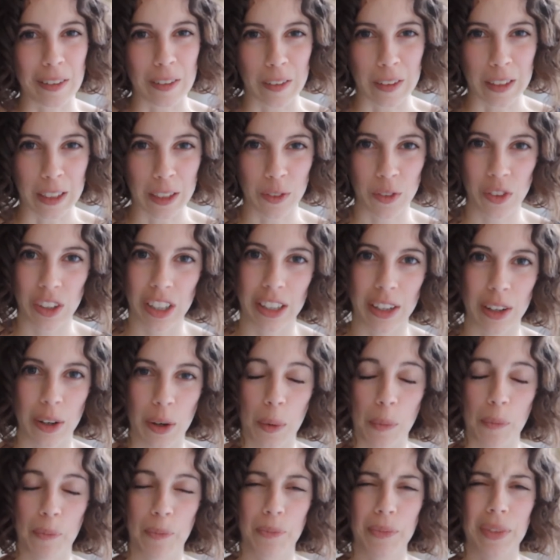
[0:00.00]
of this
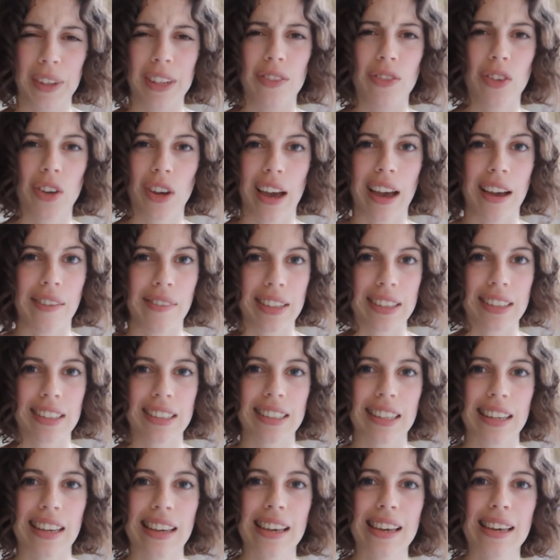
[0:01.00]
video. But if you
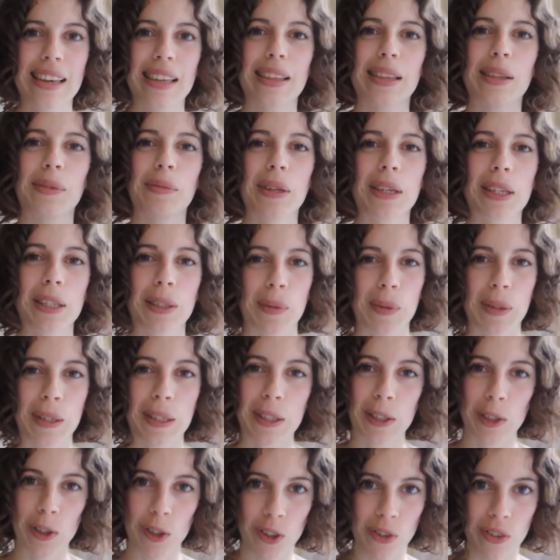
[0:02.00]
haven't, let me explain
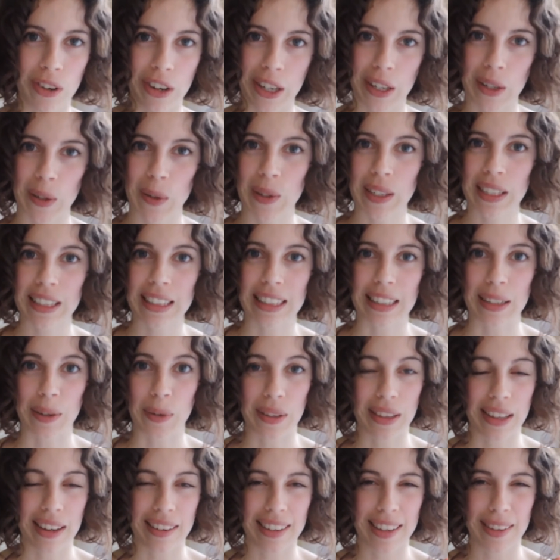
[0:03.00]
it to you very quickly
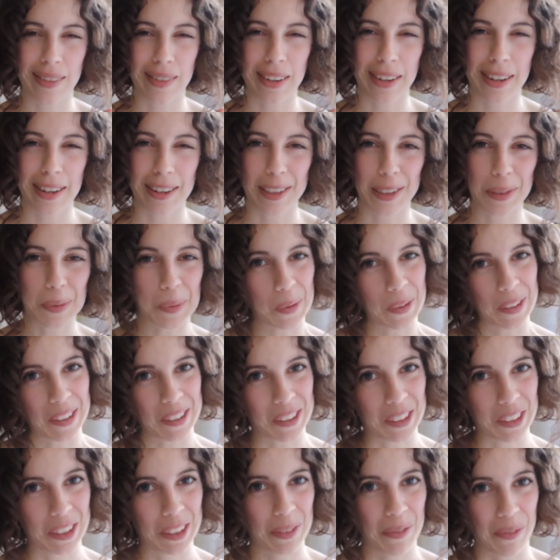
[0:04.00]
without giving any
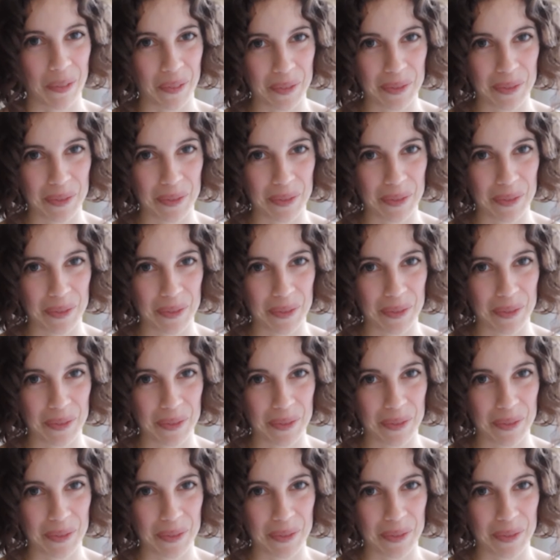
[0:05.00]
spoilers.